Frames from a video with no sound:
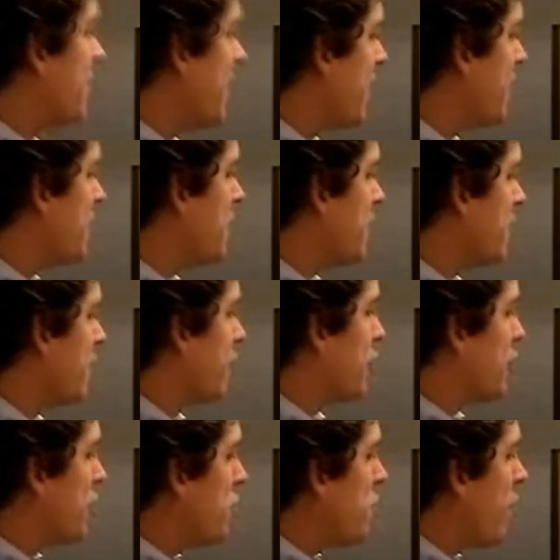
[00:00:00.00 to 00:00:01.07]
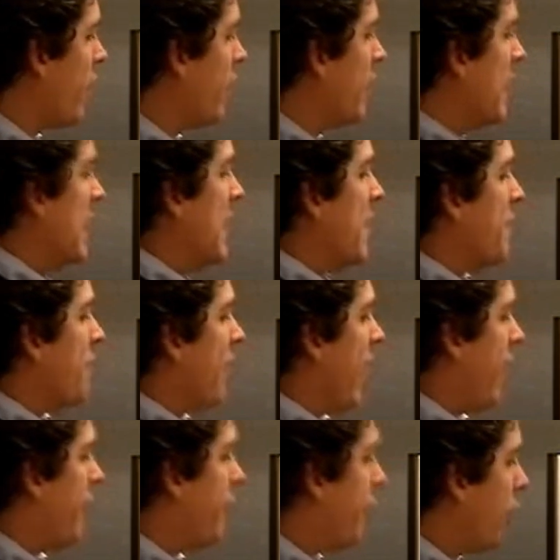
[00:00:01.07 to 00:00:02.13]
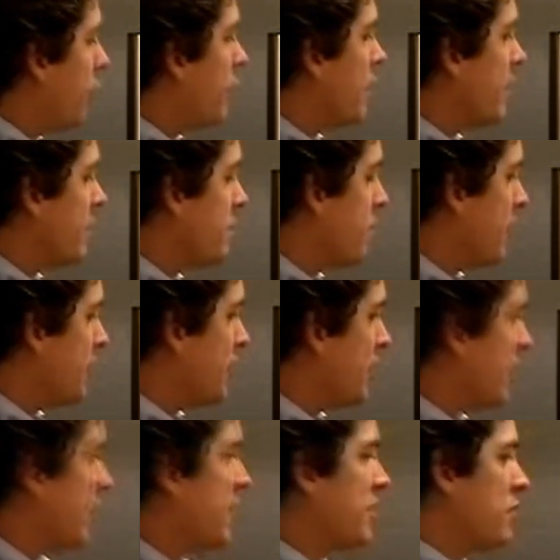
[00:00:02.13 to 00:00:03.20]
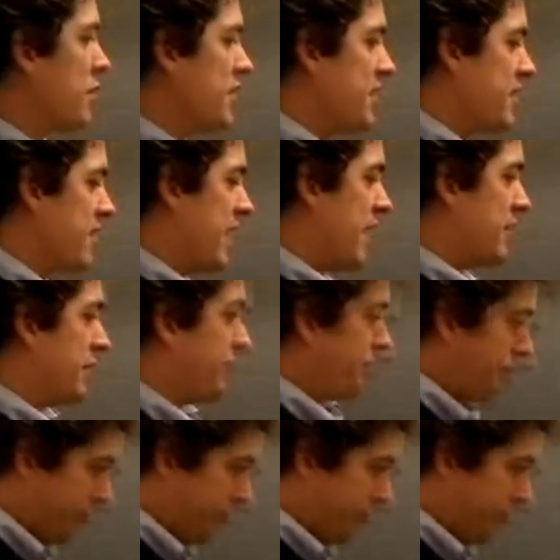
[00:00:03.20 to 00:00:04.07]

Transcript: sales units for Q1 following this budget year is 26,000.